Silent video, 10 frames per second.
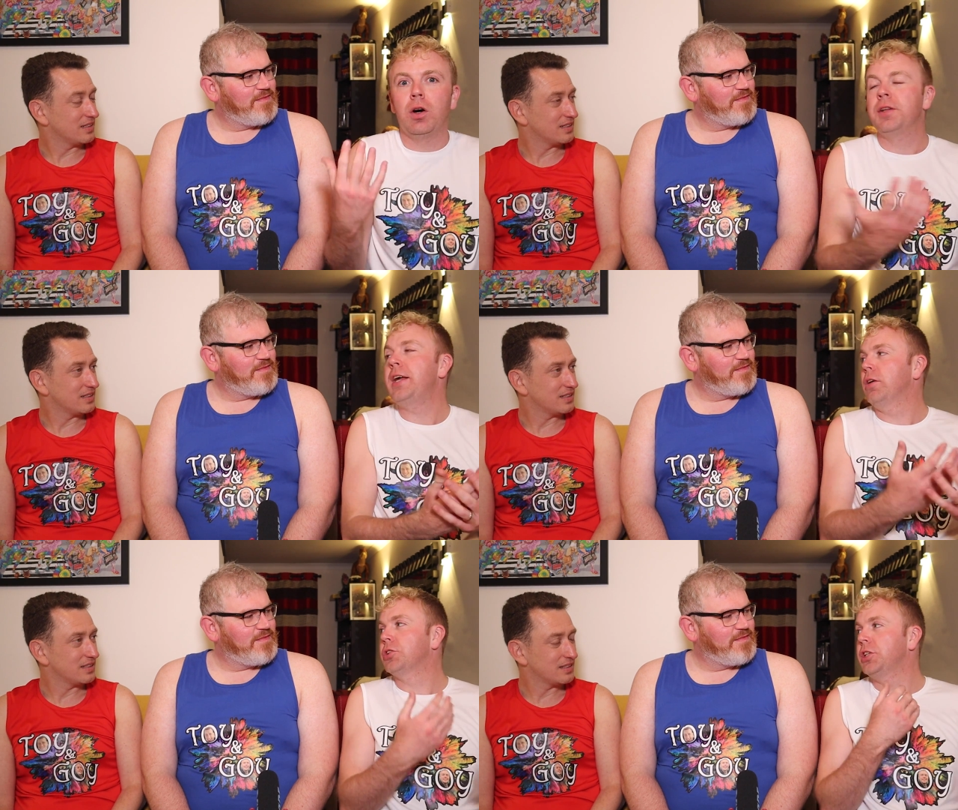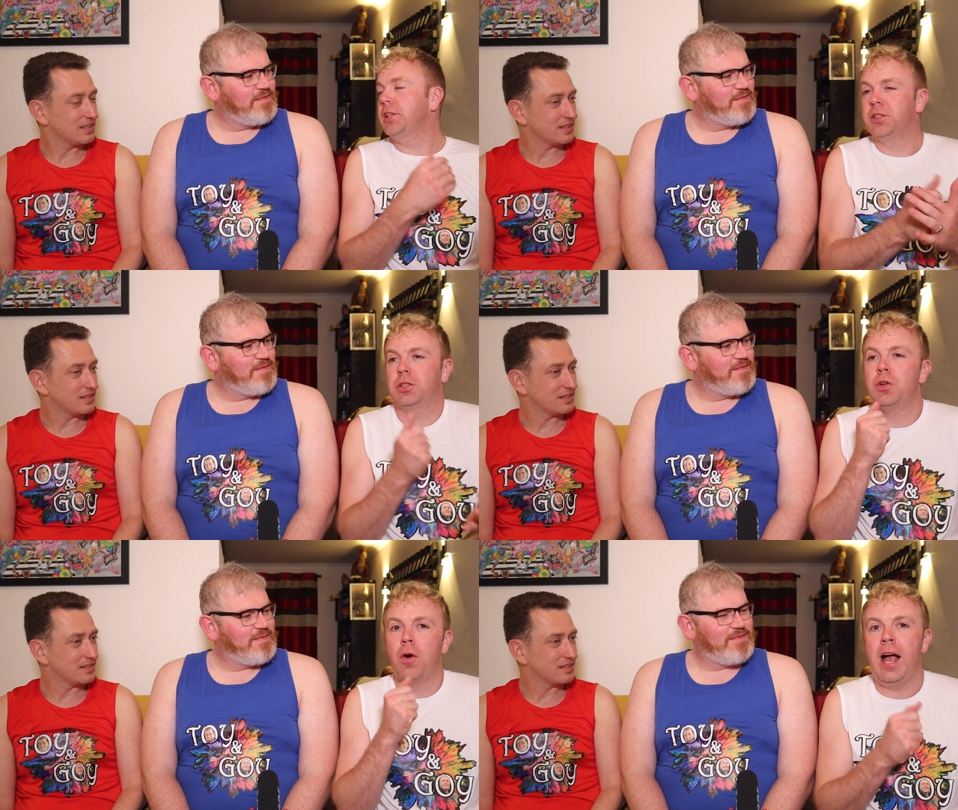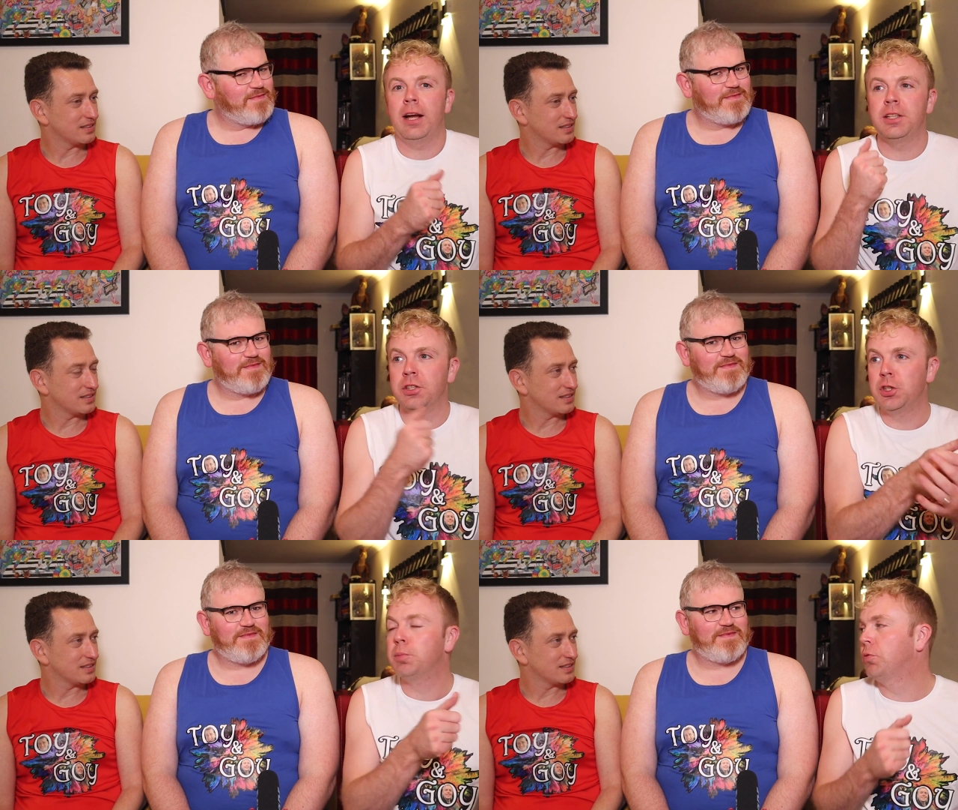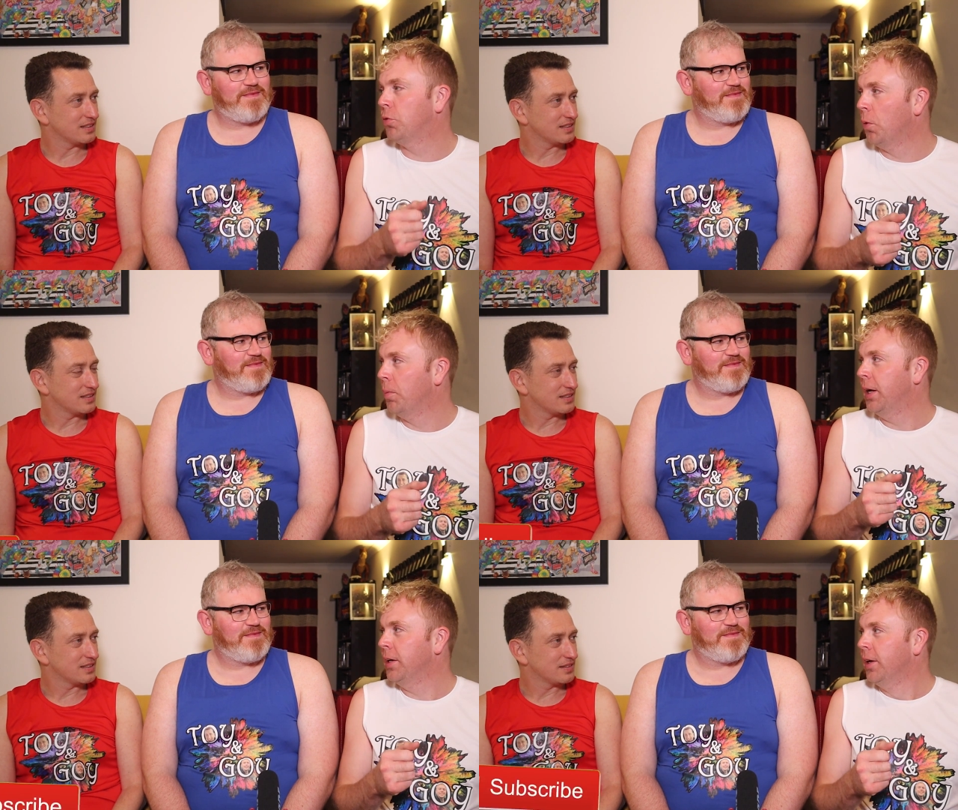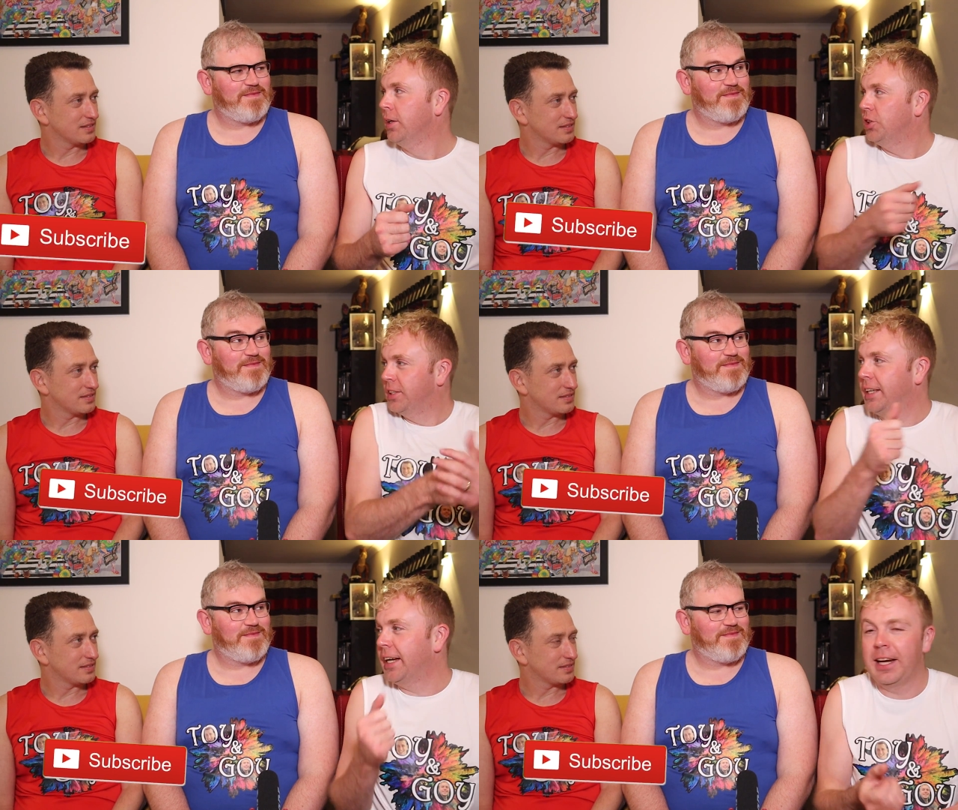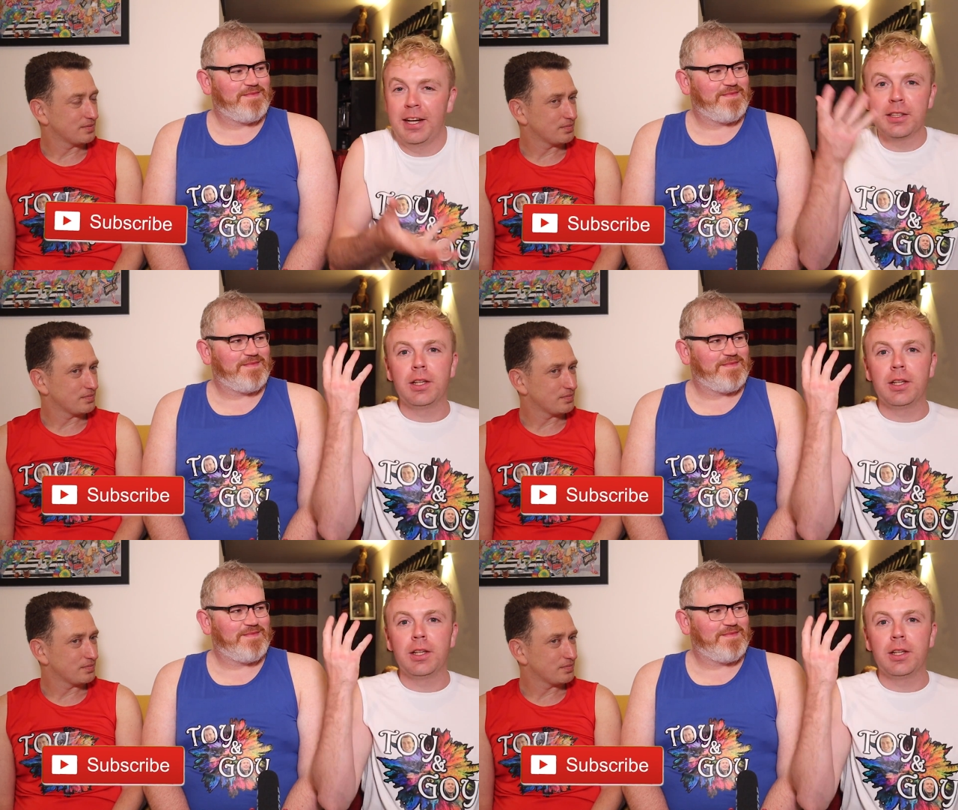Speaker 1: oh, now she's not acting, she's performing, she's singing, and